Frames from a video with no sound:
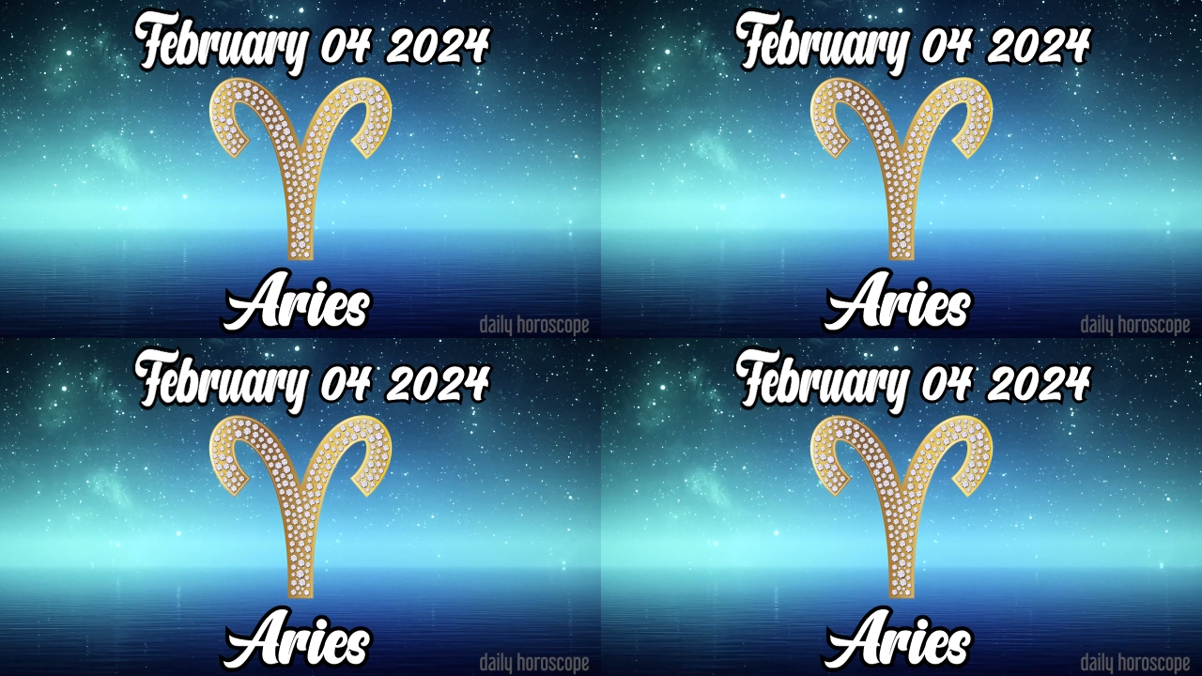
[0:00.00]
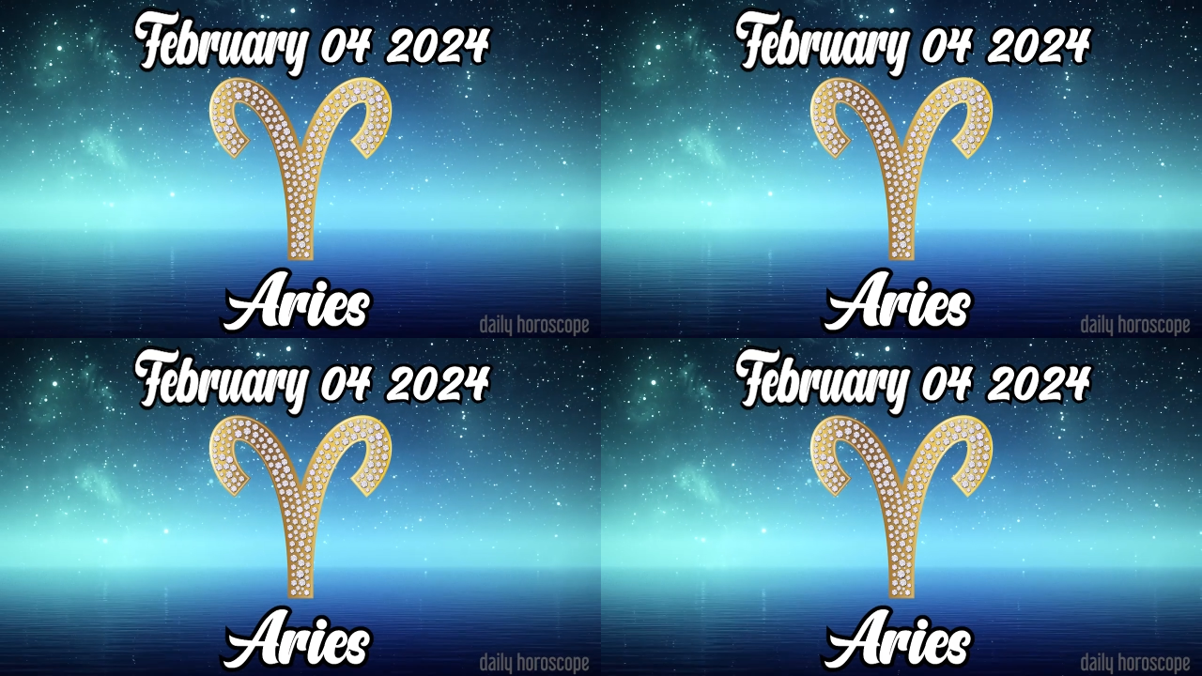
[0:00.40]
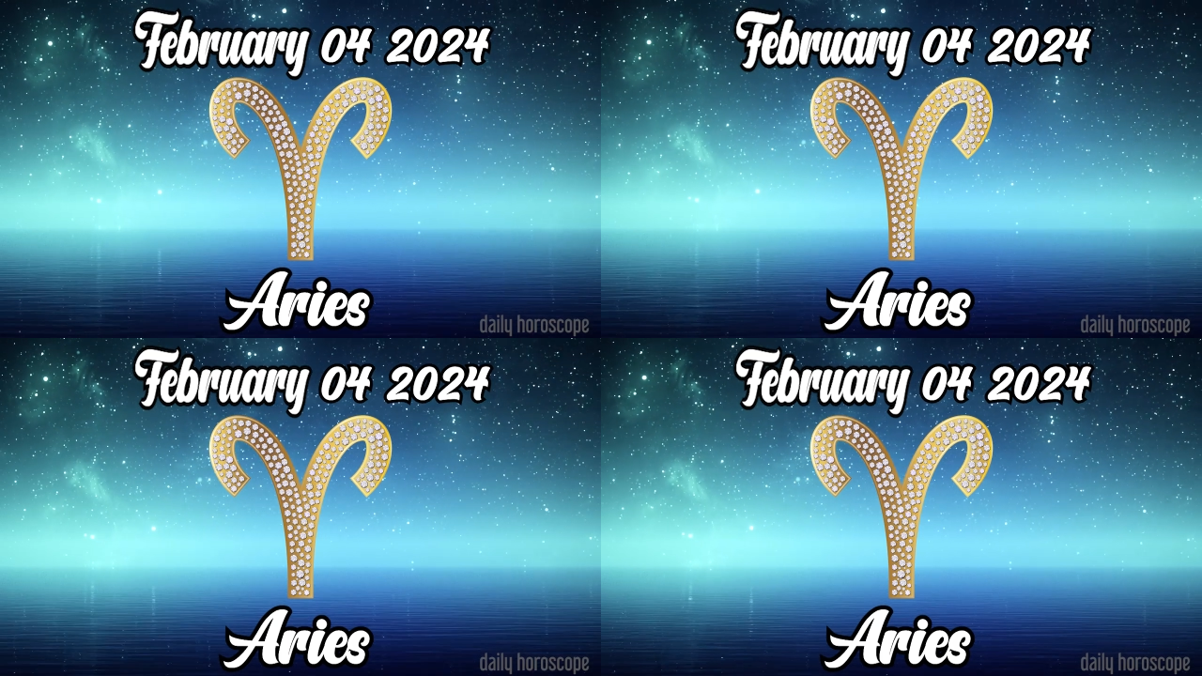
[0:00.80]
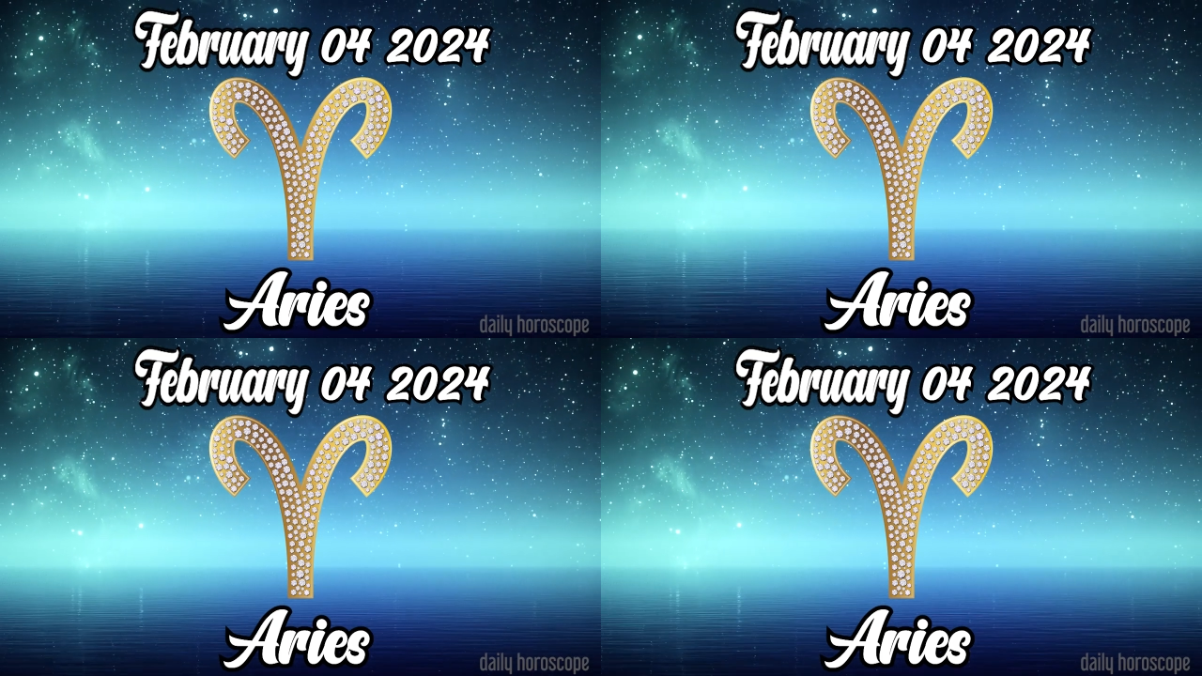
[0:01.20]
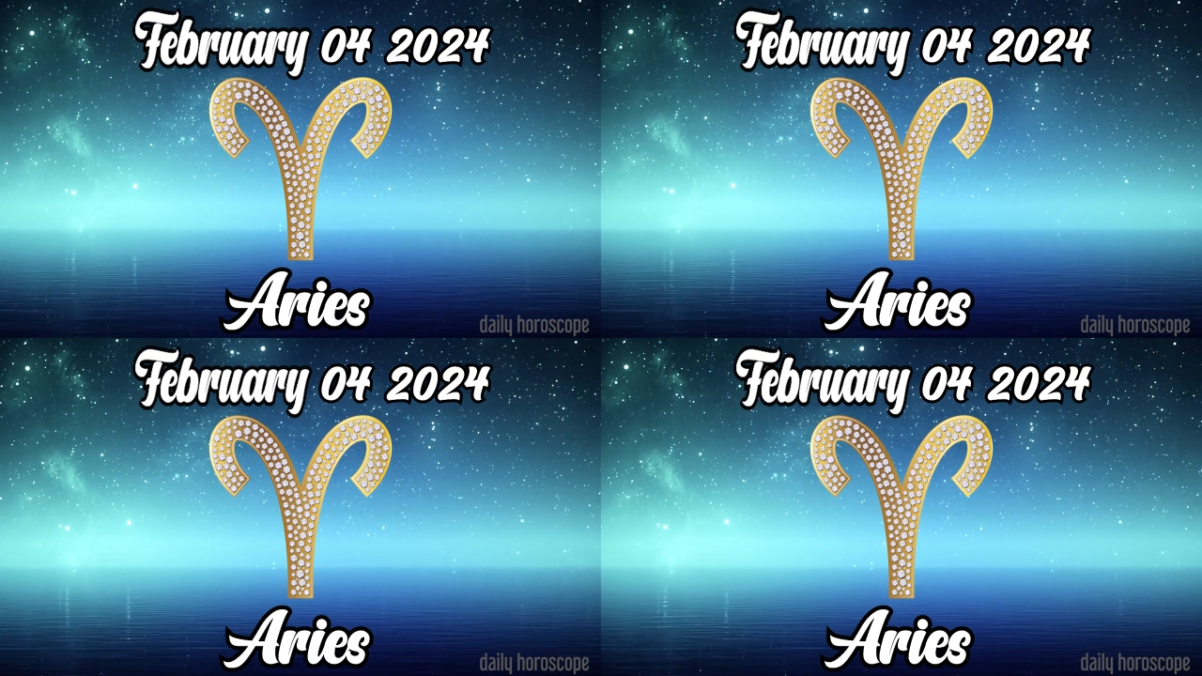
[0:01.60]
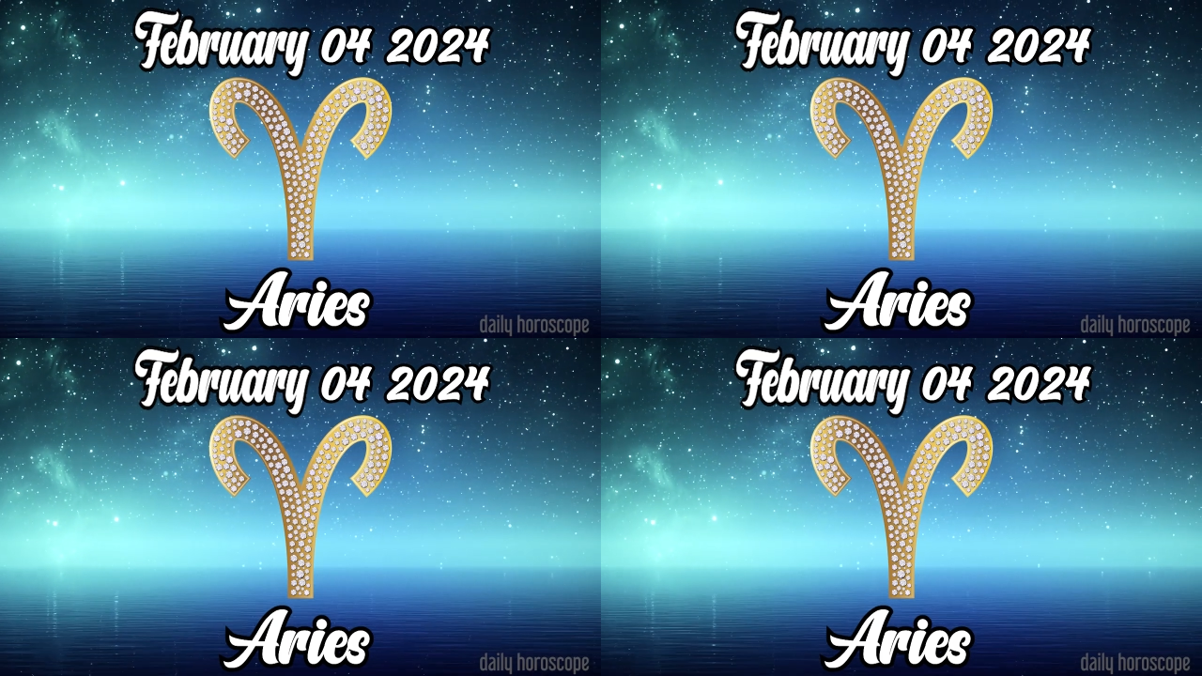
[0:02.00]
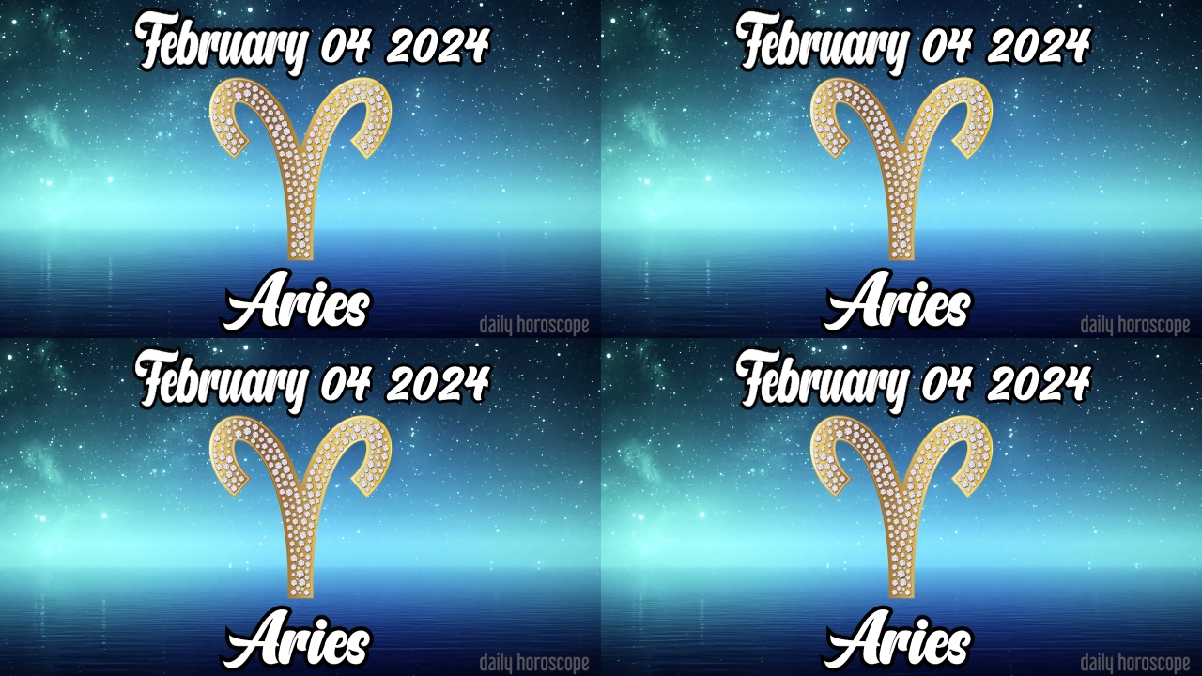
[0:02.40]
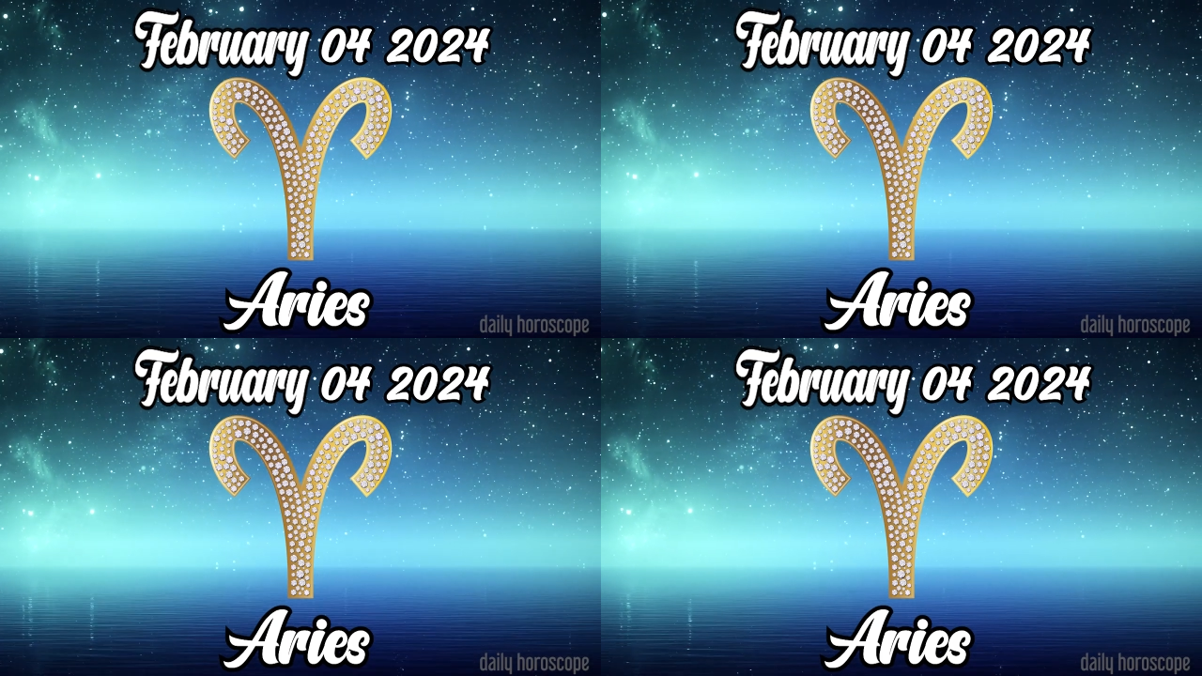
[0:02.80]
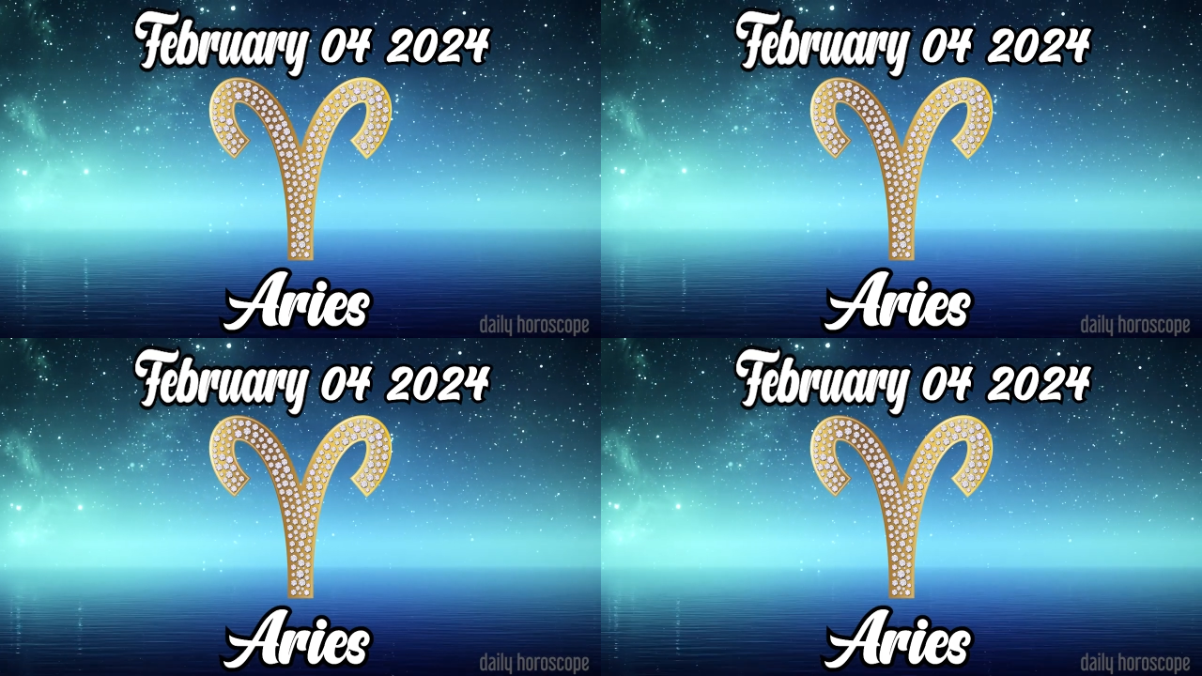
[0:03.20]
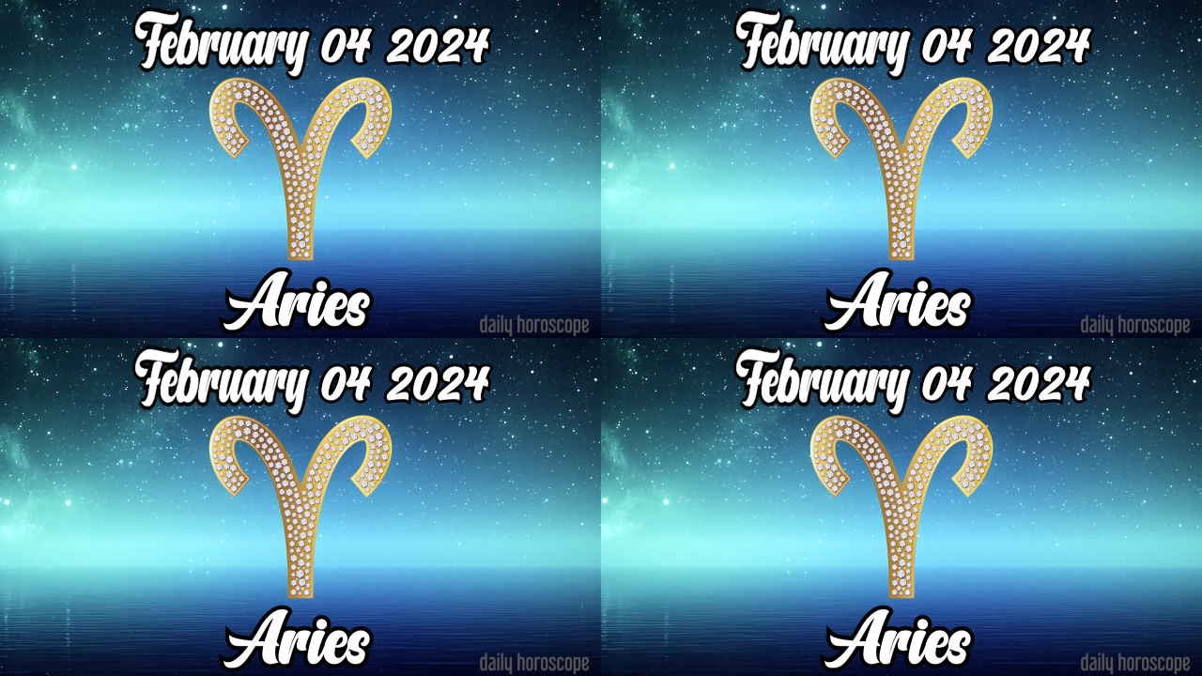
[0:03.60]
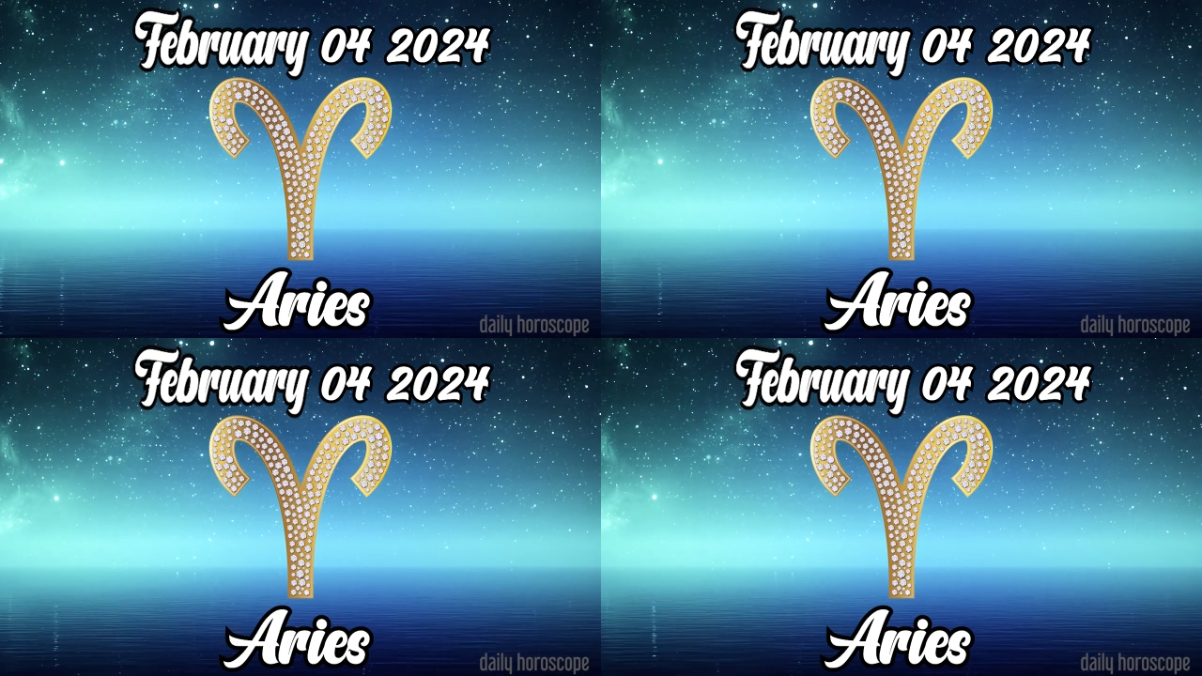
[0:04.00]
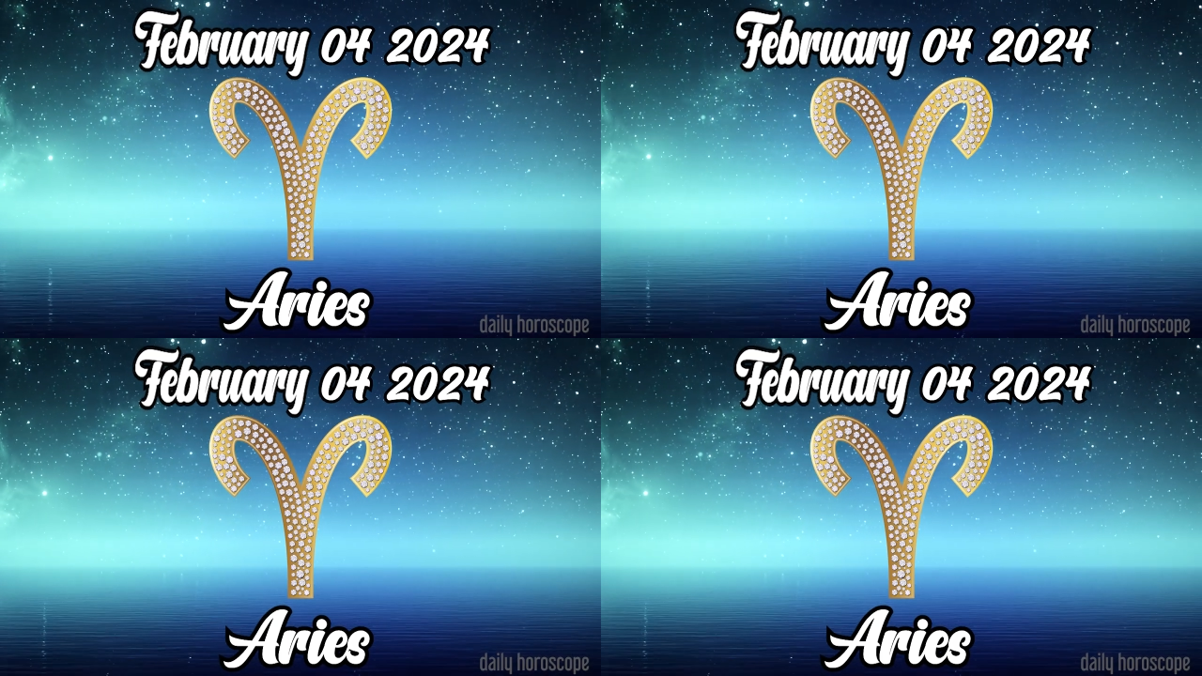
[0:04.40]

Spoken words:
No face is visible, so there are no lips to read.